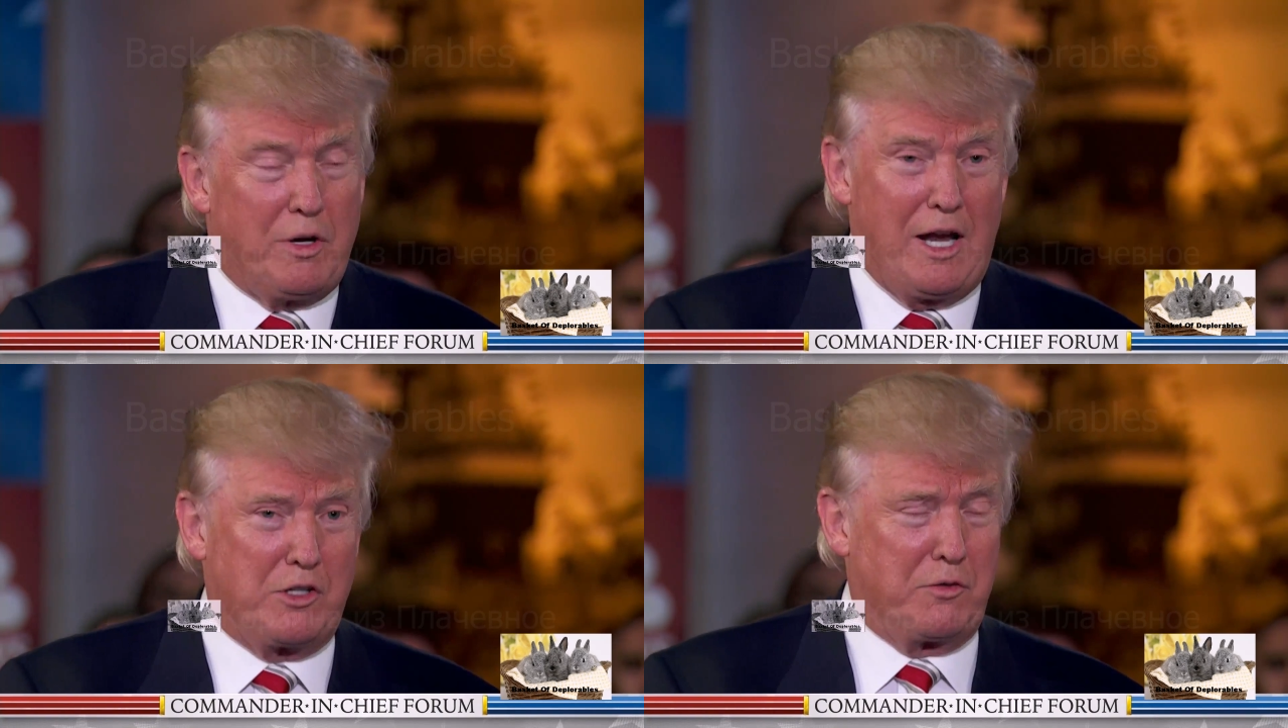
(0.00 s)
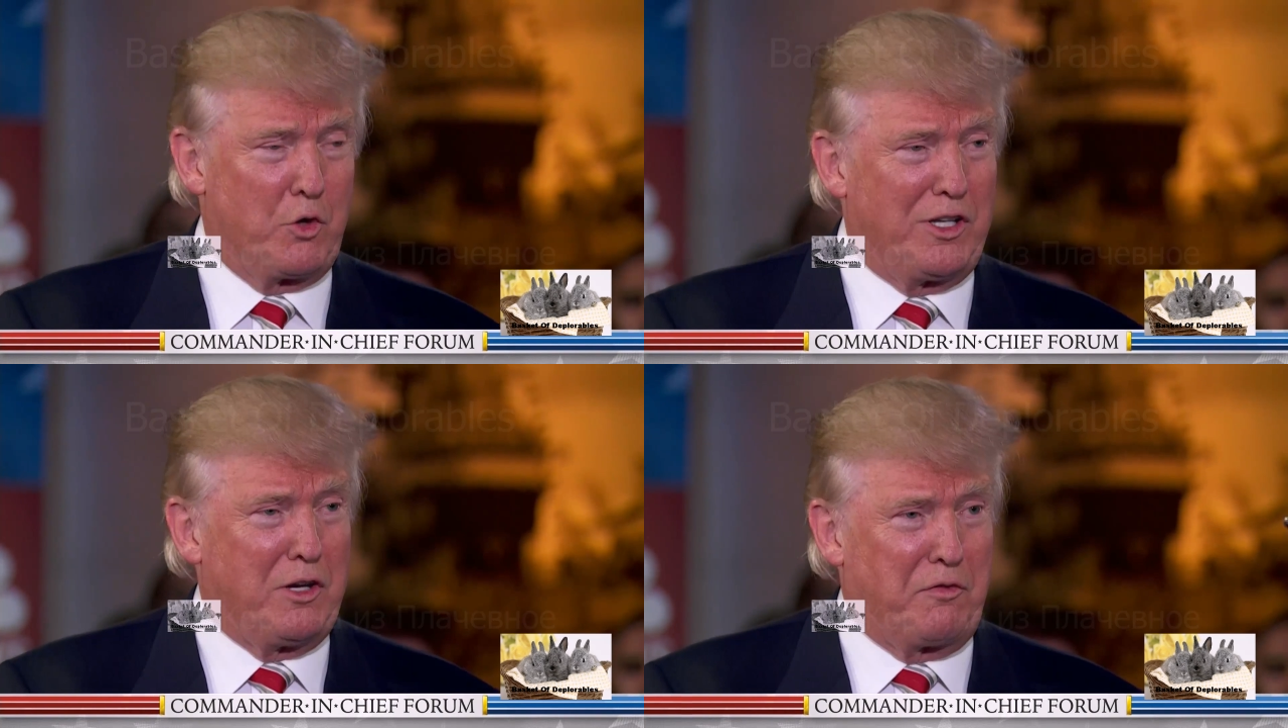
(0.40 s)
Now, it's a
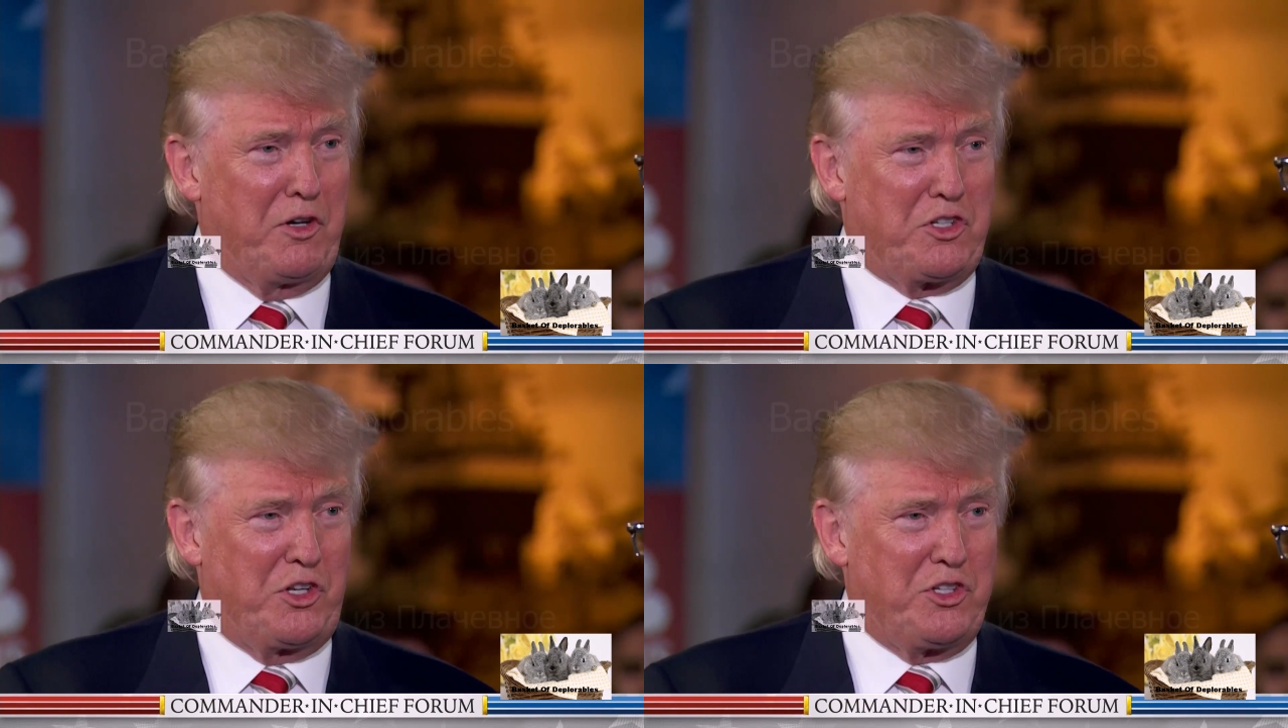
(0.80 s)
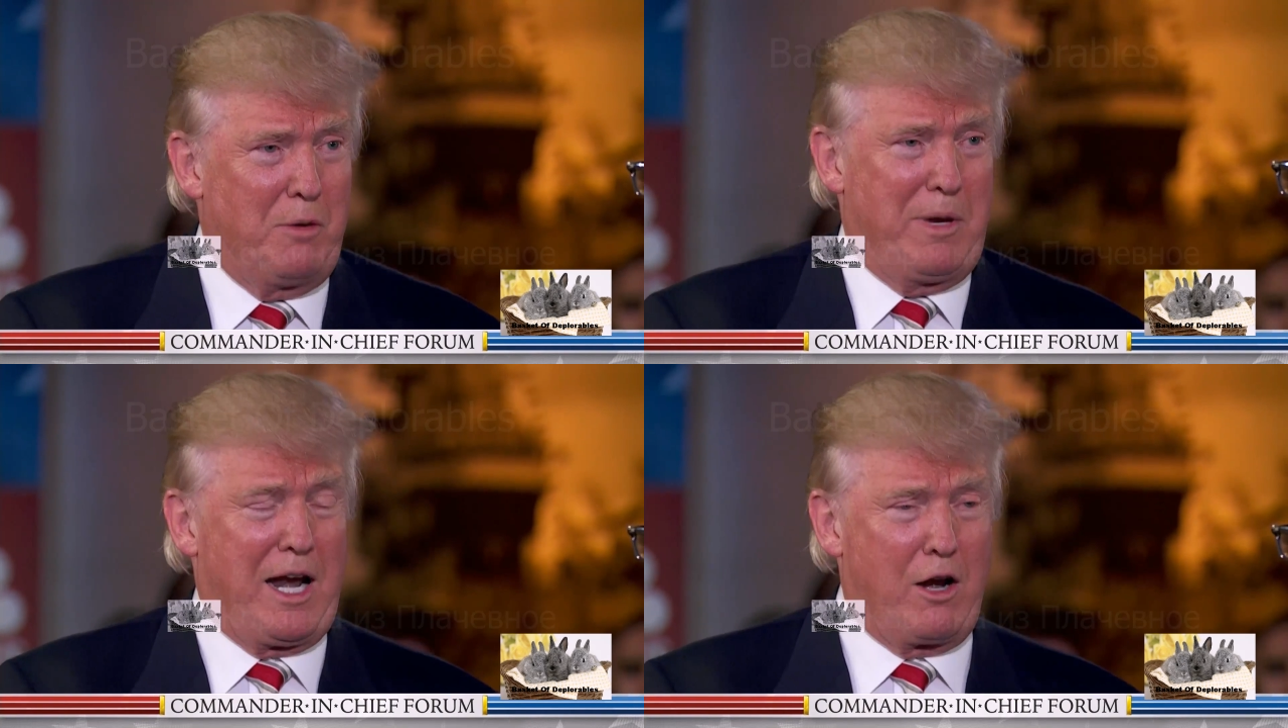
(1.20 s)
very different
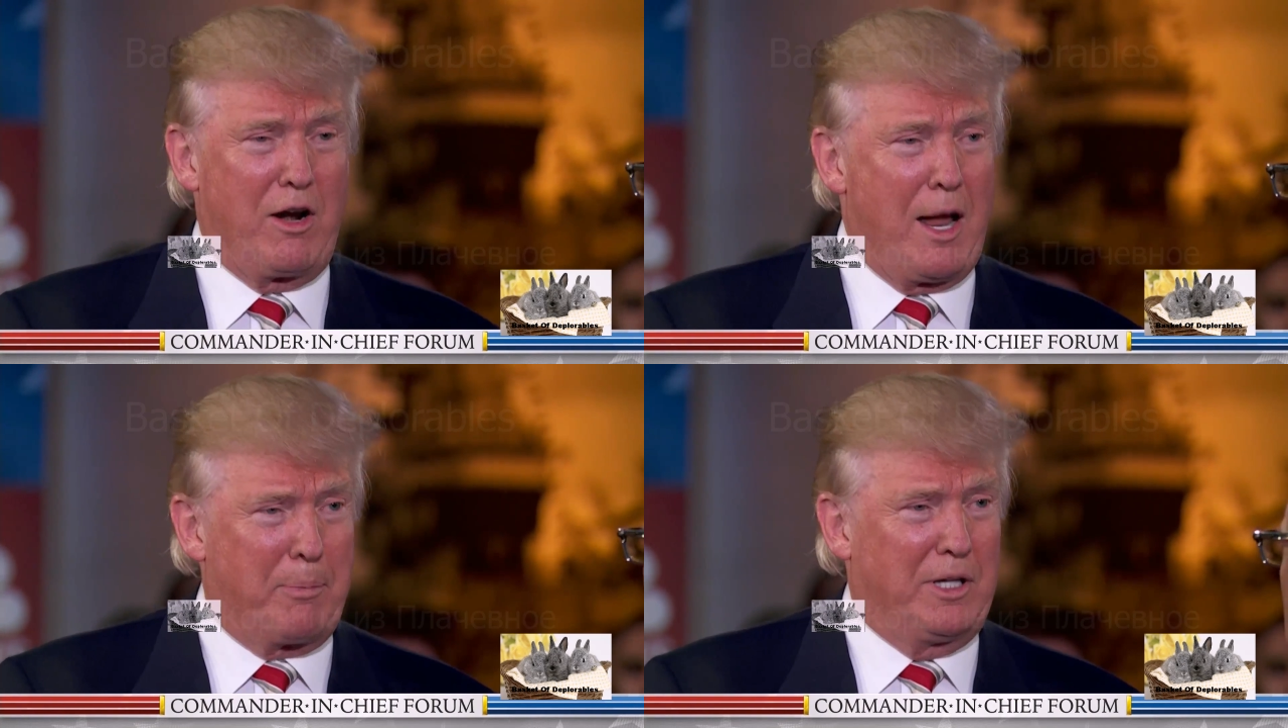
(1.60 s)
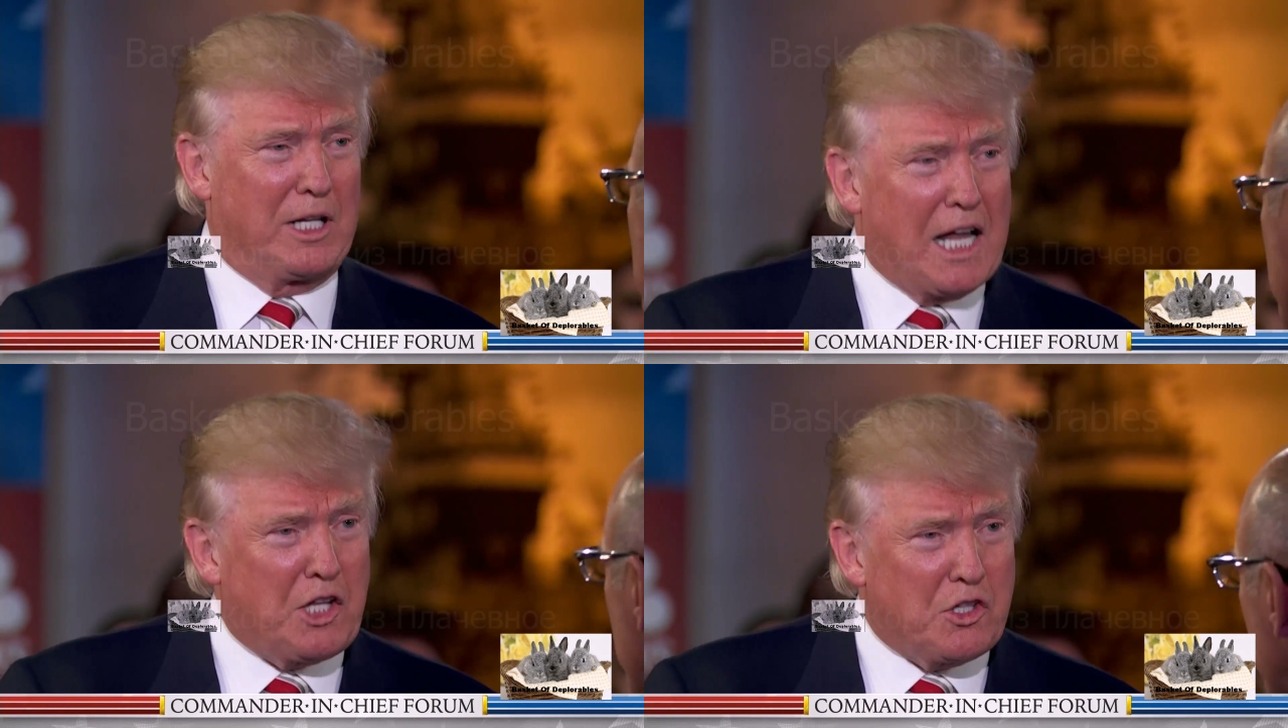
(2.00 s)
system, and I don't happen to like